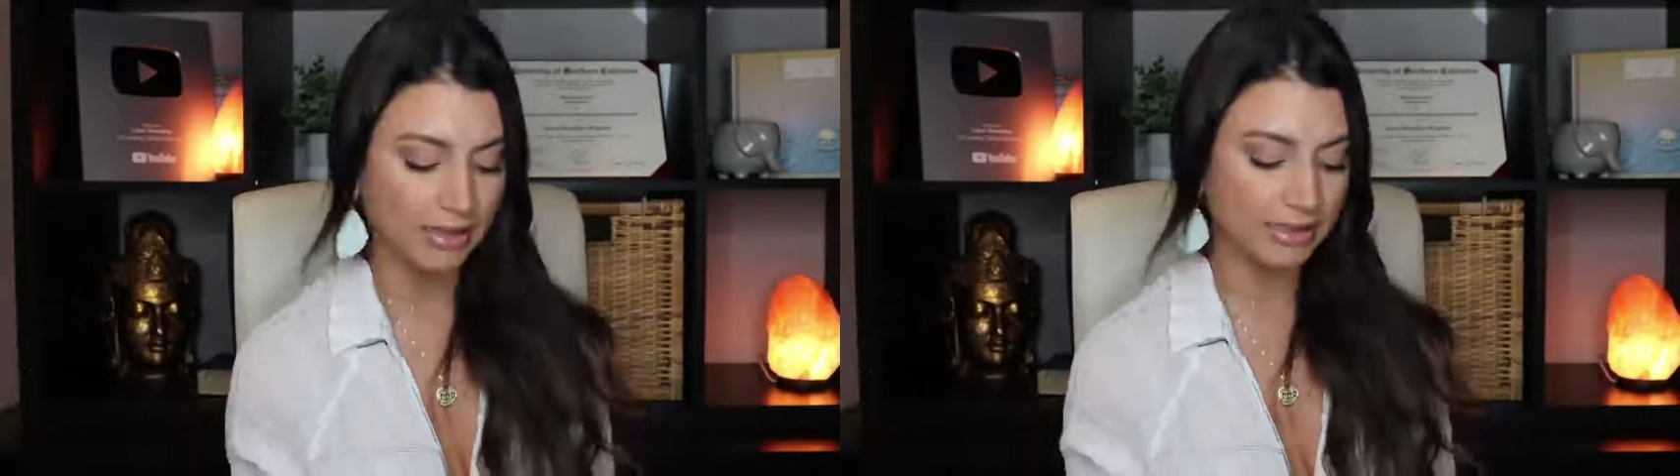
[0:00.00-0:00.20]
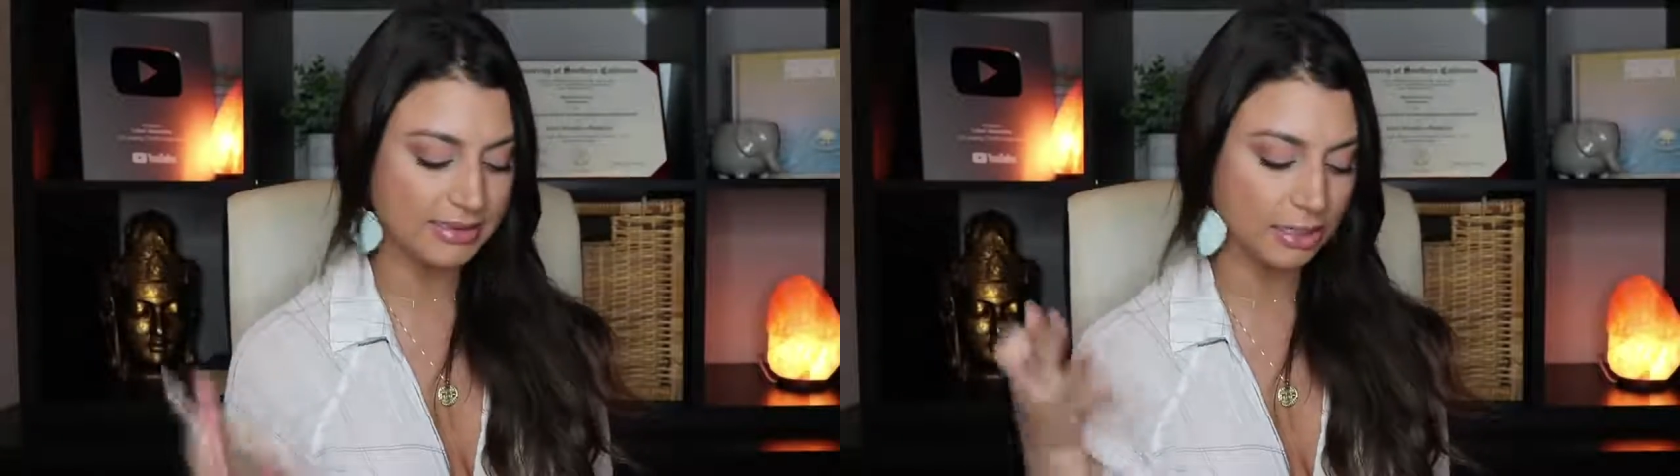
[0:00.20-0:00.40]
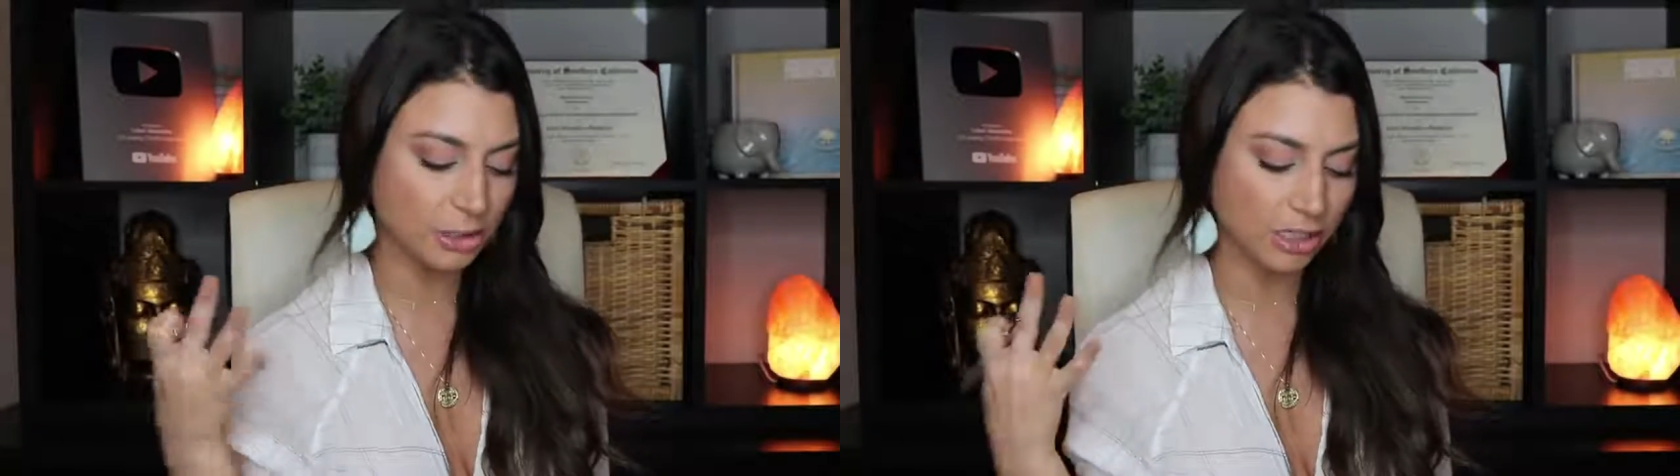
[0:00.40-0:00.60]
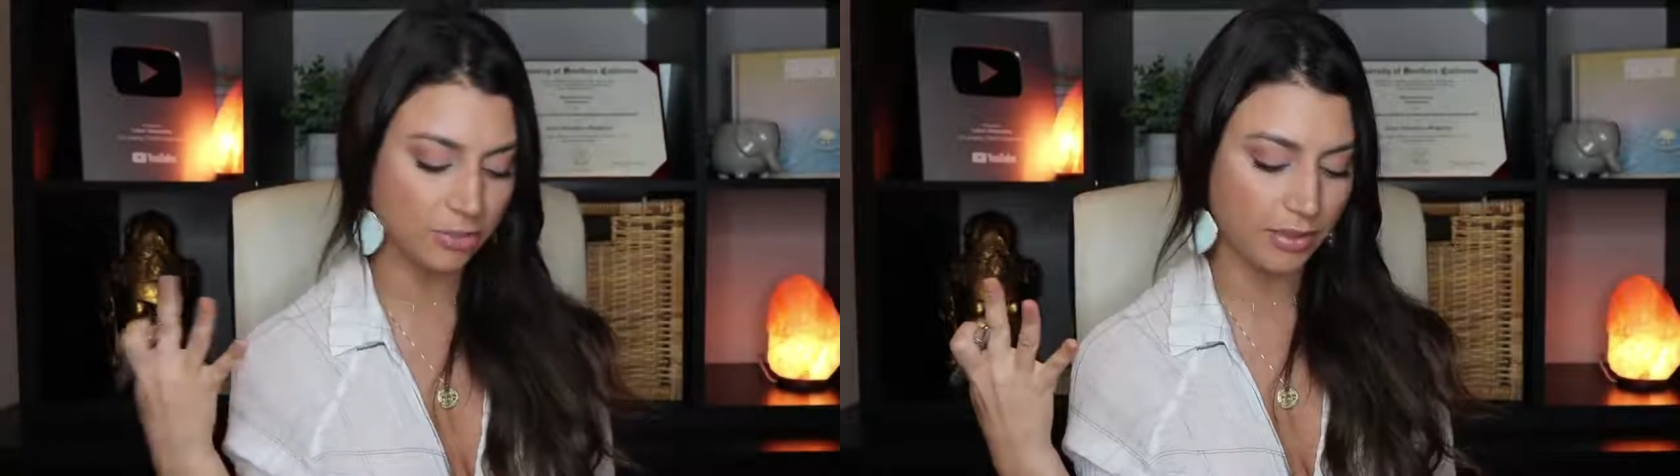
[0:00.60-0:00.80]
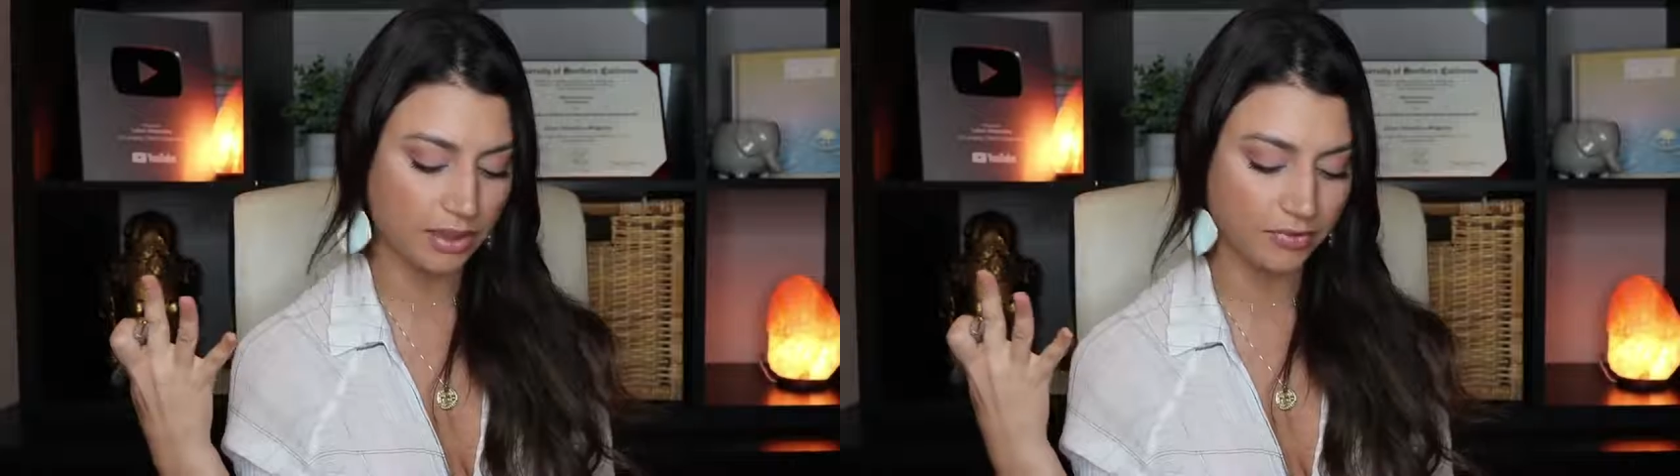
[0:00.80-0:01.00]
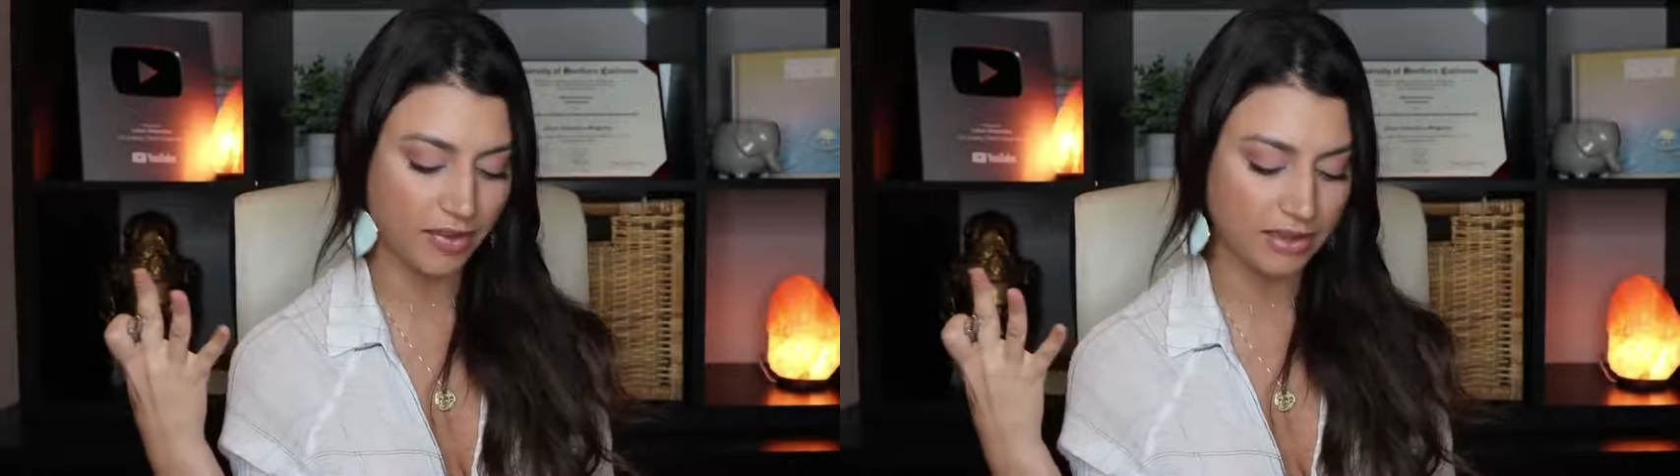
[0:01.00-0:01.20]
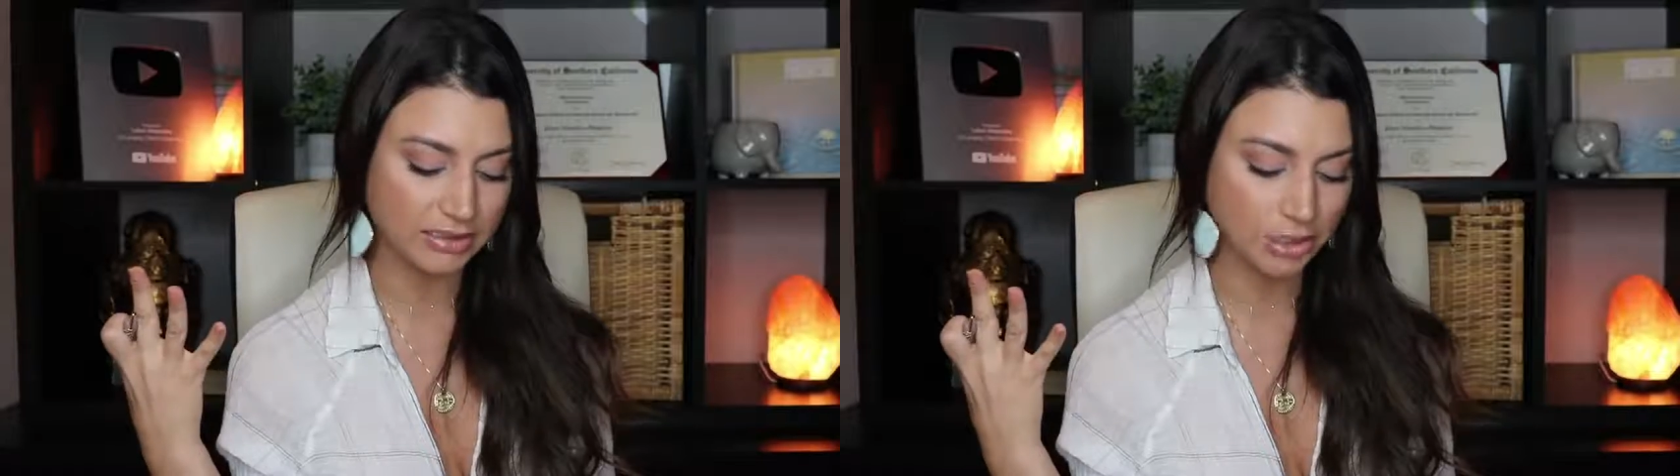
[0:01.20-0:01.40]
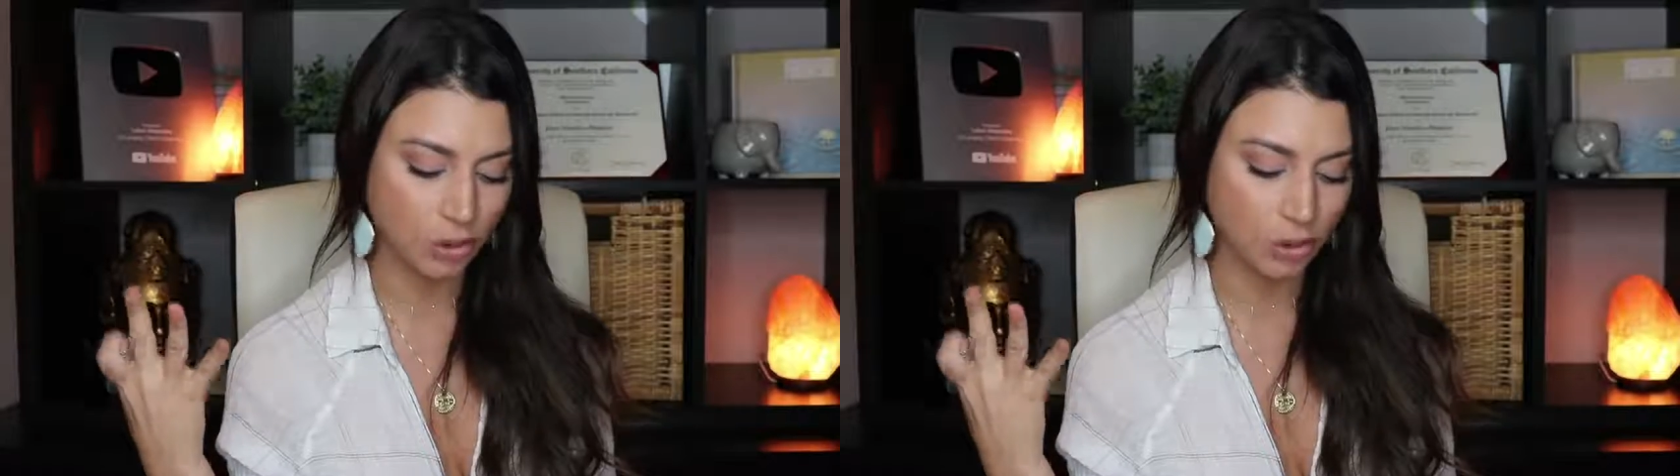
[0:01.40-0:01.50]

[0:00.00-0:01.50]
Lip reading: Let's say you're trying to manifest